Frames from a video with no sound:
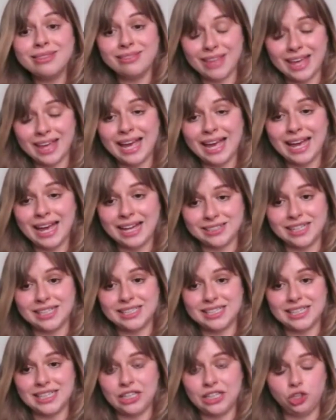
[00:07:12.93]
there as
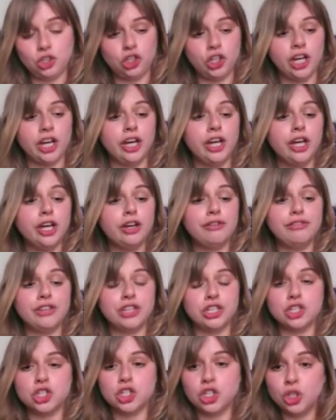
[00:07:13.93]
a teacher for
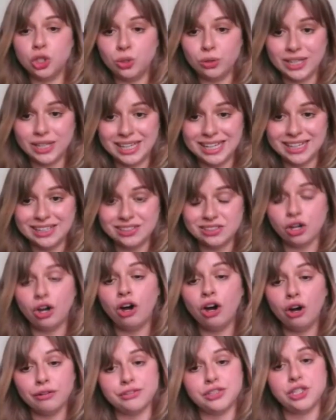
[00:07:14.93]
the 2 years
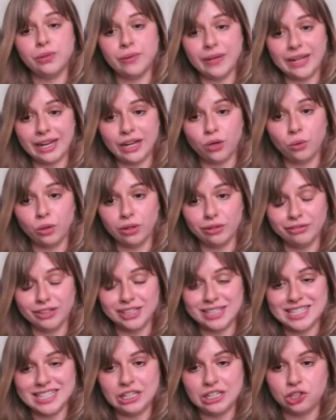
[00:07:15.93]
after you get
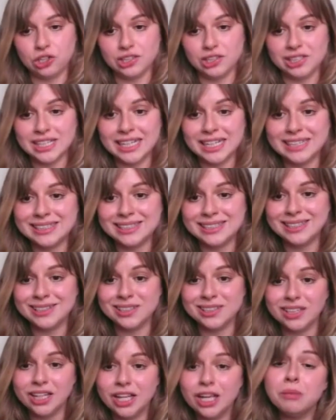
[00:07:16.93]
qualified teacher
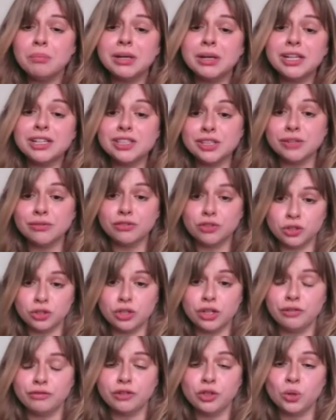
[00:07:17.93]
status, because
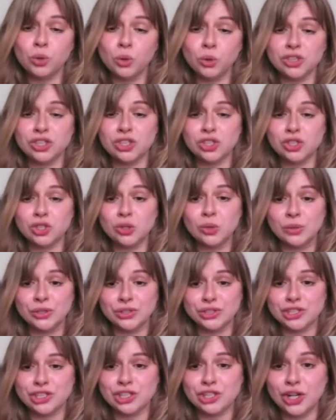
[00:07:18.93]
of course the school
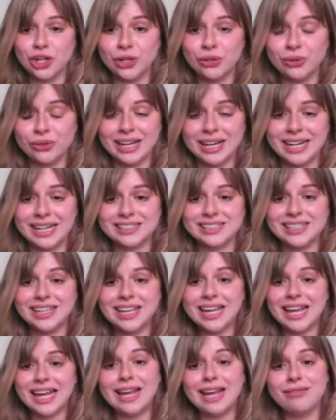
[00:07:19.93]
wants to know that
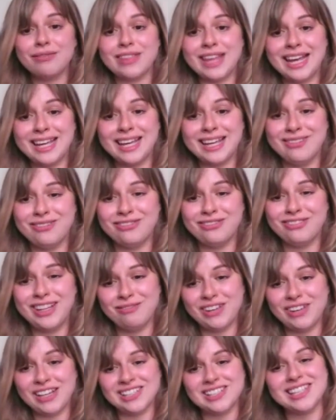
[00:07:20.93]
if they have
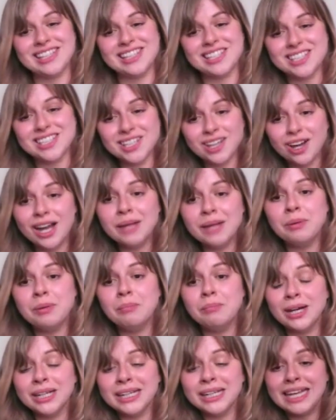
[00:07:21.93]
invested the time
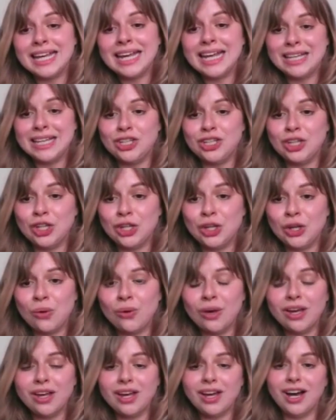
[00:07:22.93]
and money in you